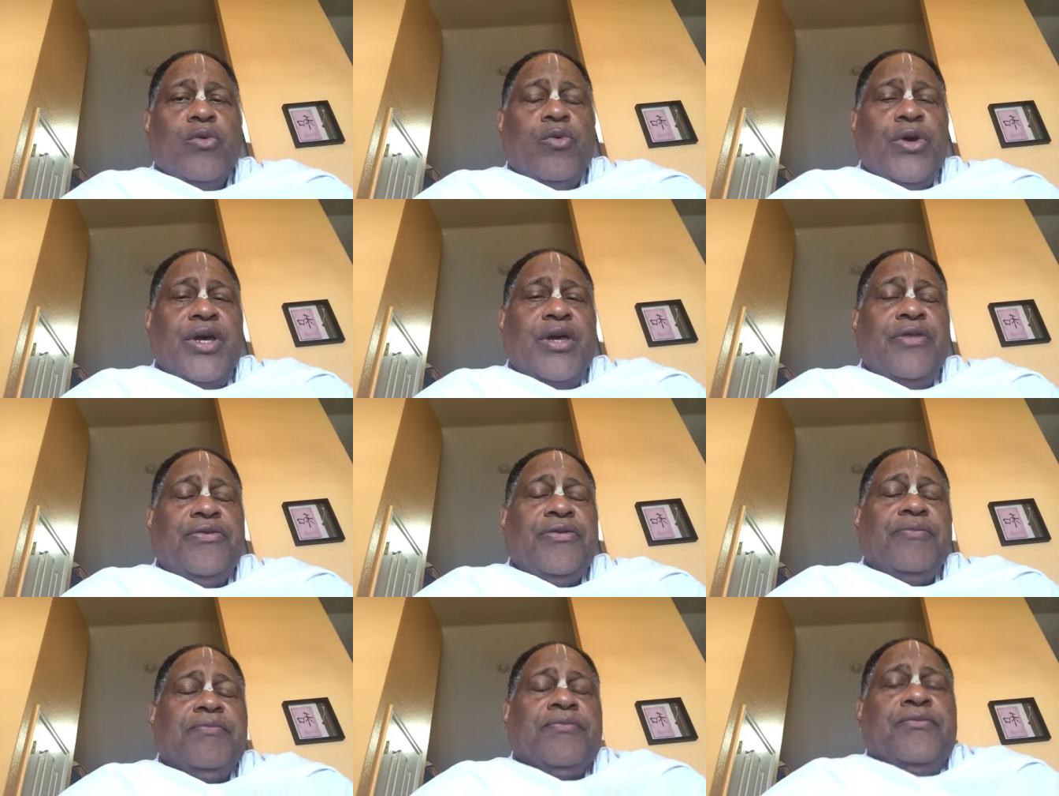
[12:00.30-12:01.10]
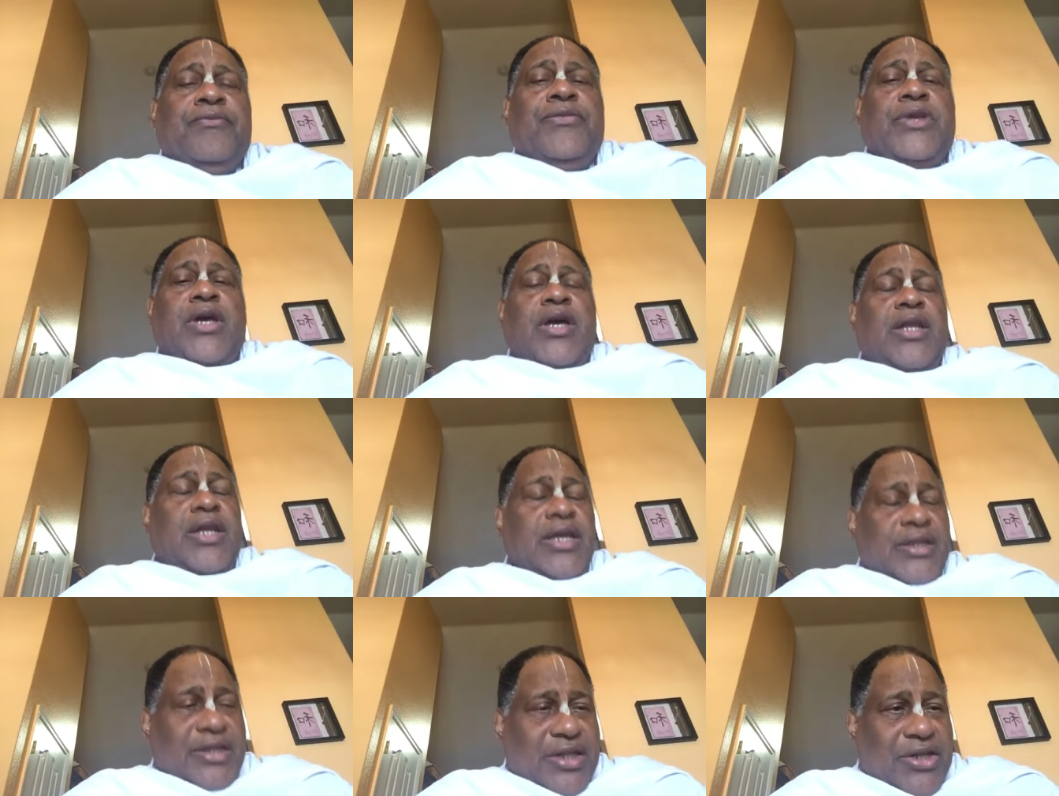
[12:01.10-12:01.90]
with mm,
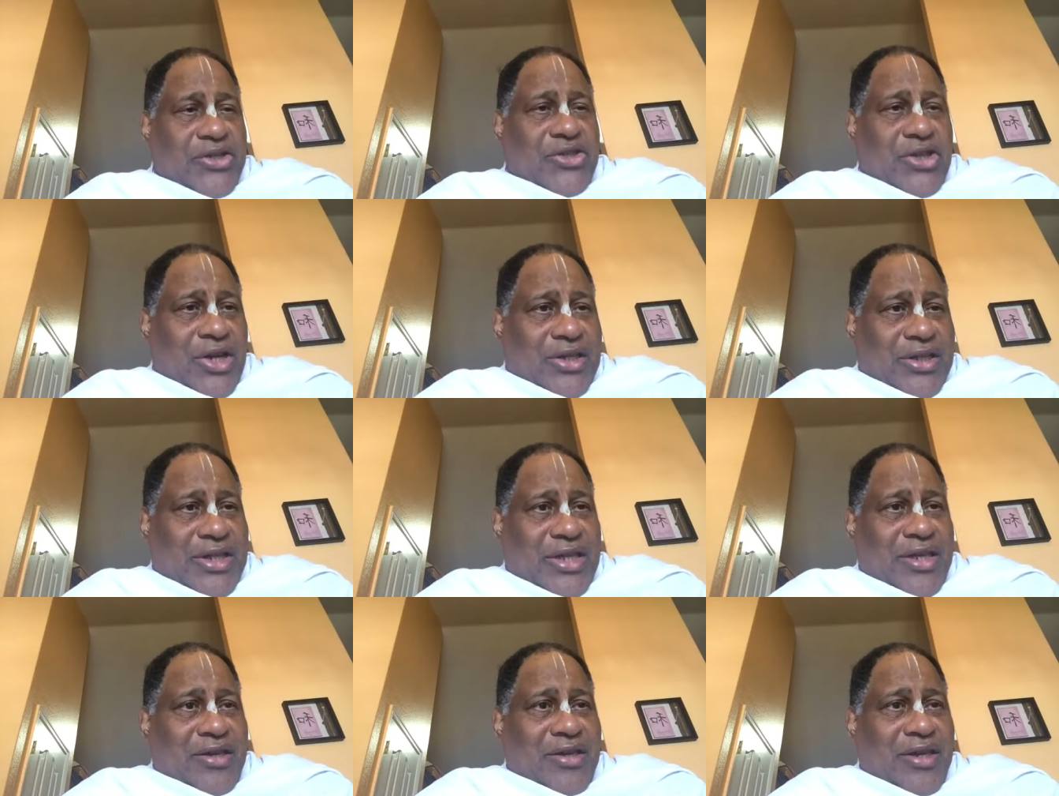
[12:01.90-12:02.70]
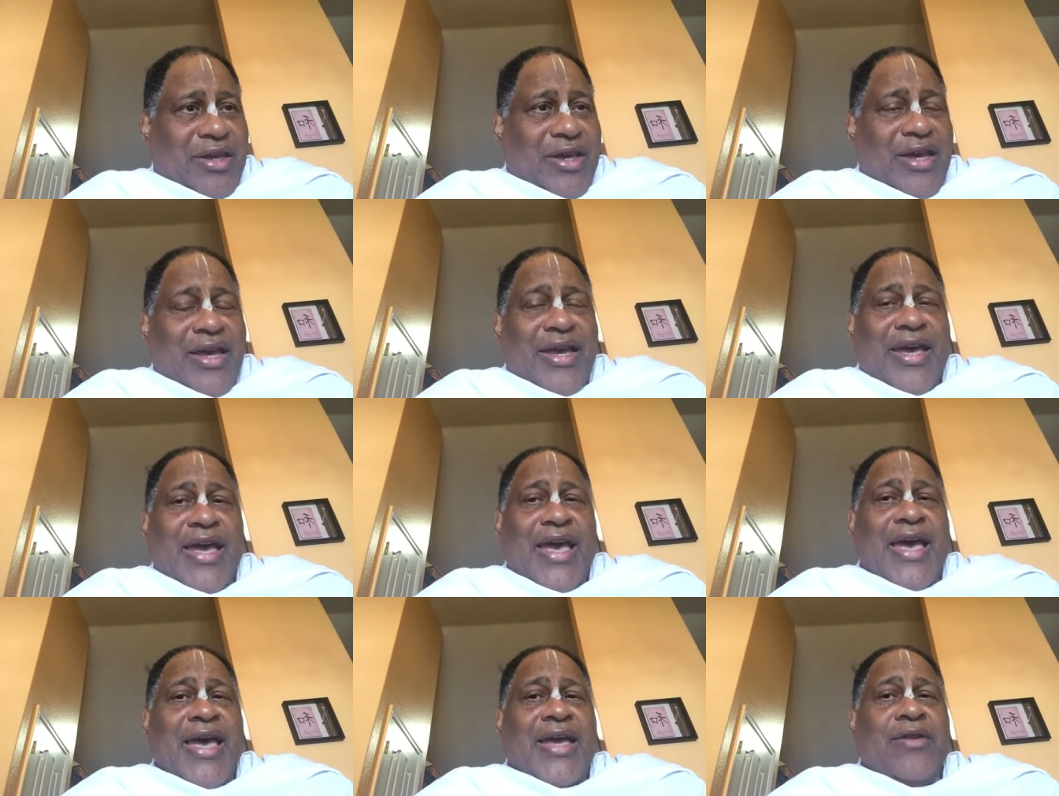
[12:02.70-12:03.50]
Aladini Shakti,
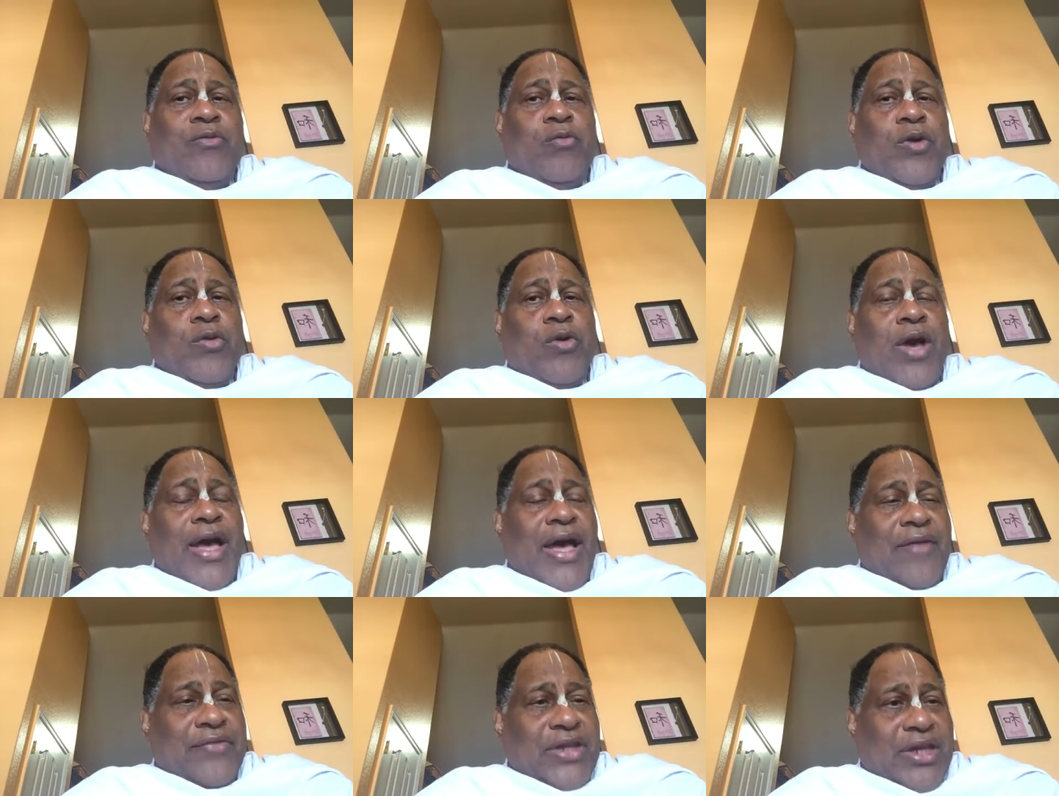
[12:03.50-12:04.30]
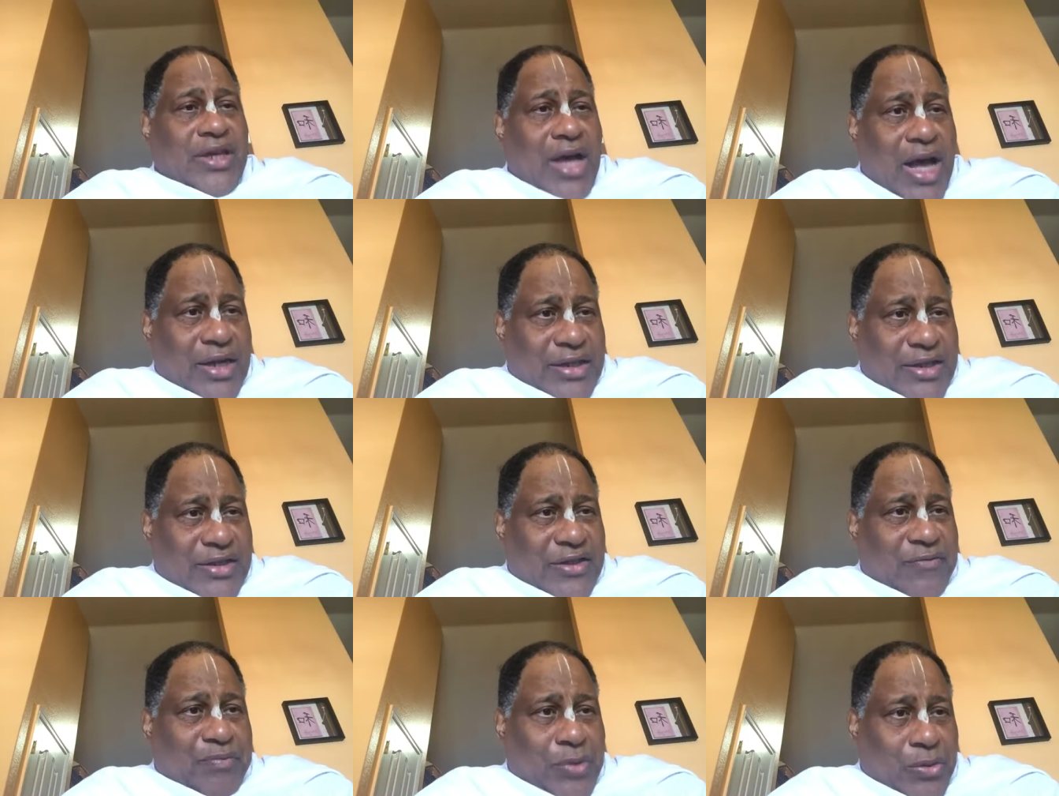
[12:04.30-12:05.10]
and we will have the
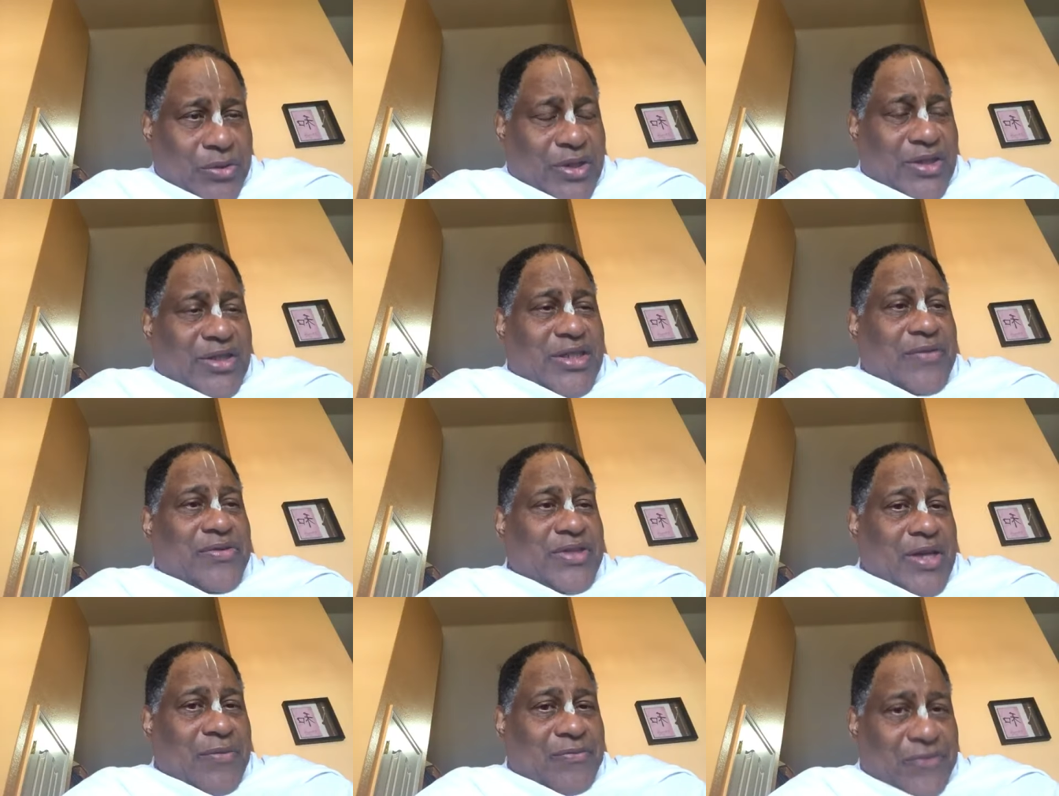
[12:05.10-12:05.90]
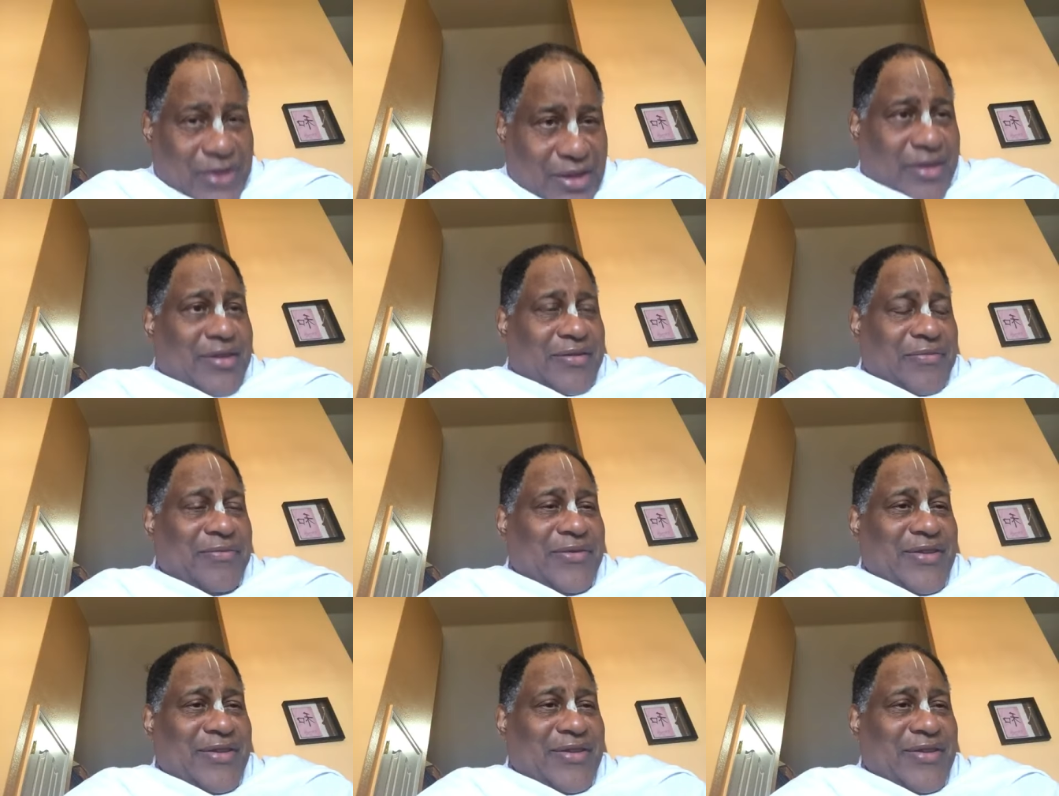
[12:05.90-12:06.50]
cognitive potency of Samvit